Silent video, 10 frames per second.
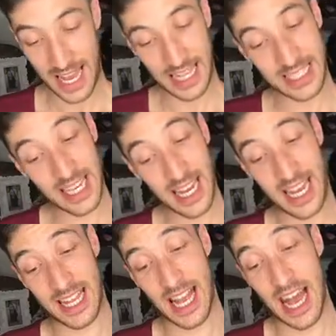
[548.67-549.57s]
And
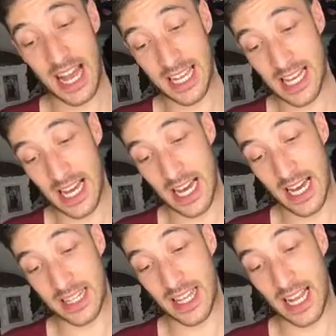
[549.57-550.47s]
then I
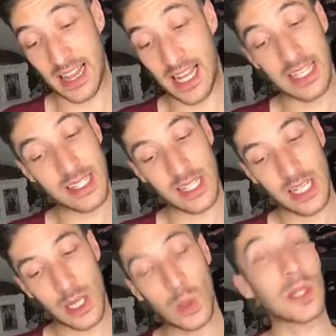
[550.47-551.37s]
got the
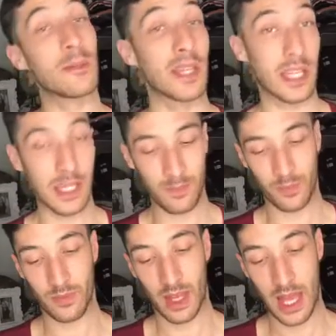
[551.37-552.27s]
Lacy Lullaby
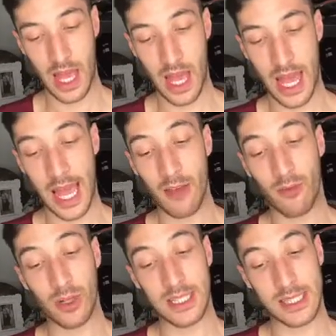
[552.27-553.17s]

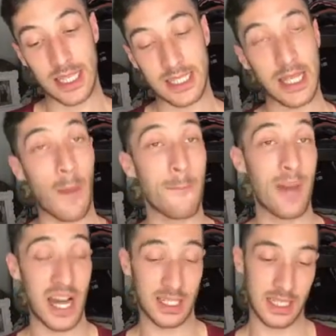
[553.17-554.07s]
A46
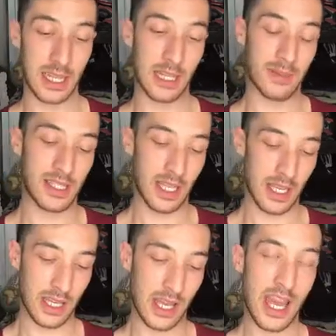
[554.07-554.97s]
matte
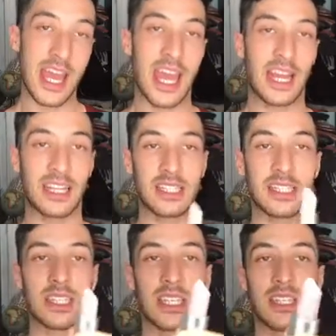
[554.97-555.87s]
lipstick, and
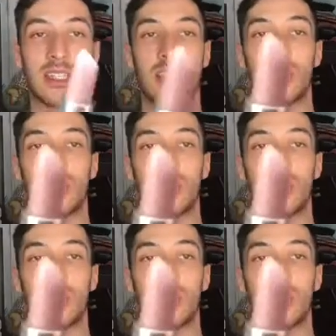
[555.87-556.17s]
it's this